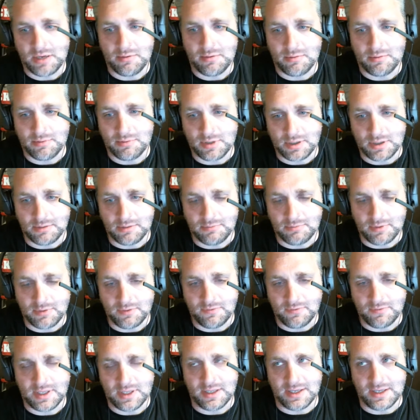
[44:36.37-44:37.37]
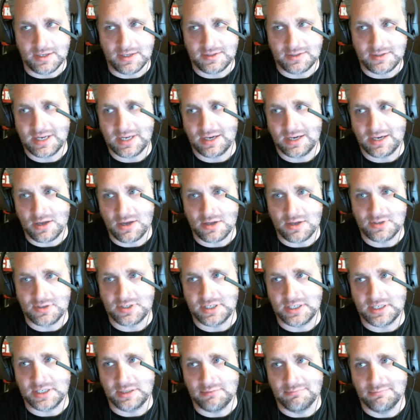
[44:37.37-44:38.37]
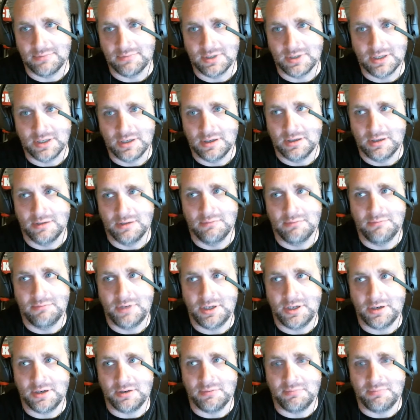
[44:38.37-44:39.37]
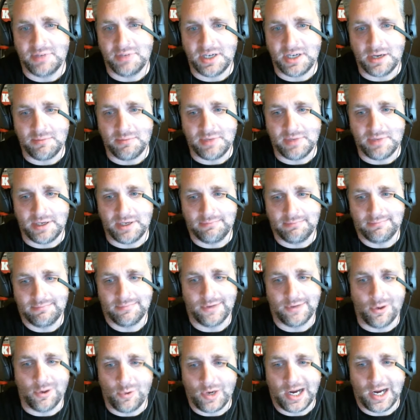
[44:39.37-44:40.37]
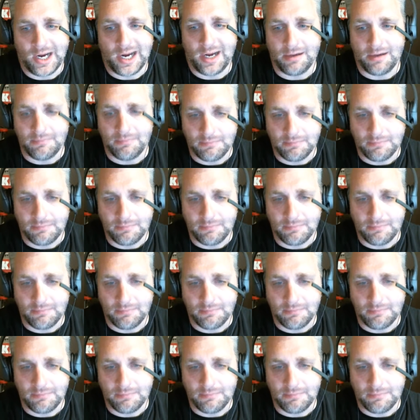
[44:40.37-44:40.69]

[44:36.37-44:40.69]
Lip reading: able to than this technology, becoming okay?